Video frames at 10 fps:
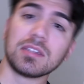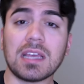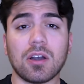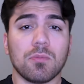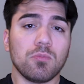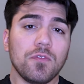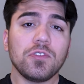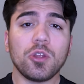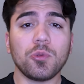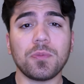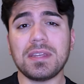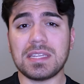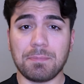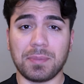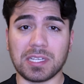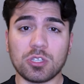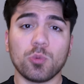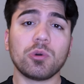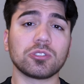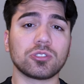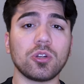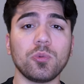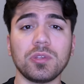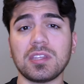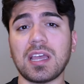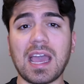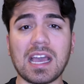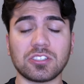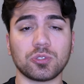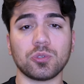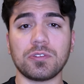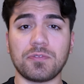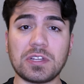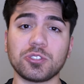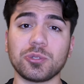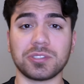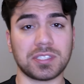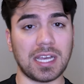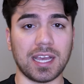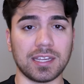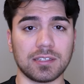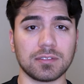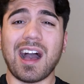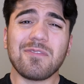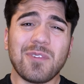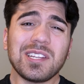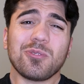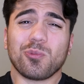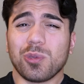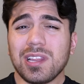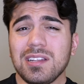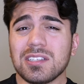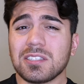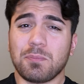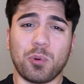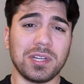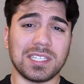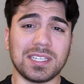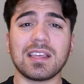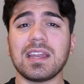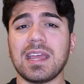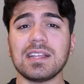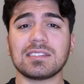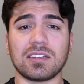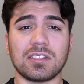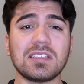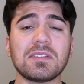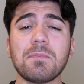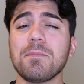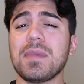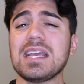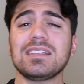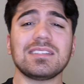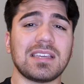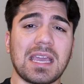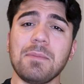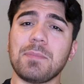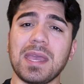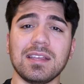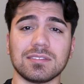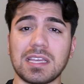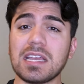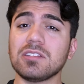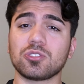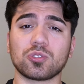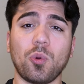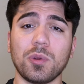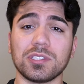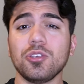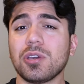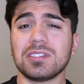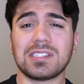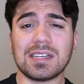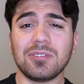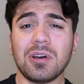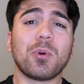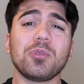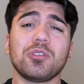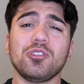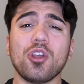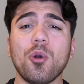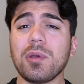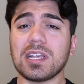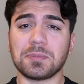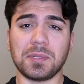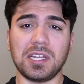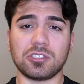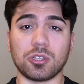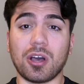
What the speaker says: Now, moving on with my nitpicks, we'll start with the Astral Adventurer's Guide. I find it really disappointing that it hints at these amazing campaigns and stories you can tell, but with no explanation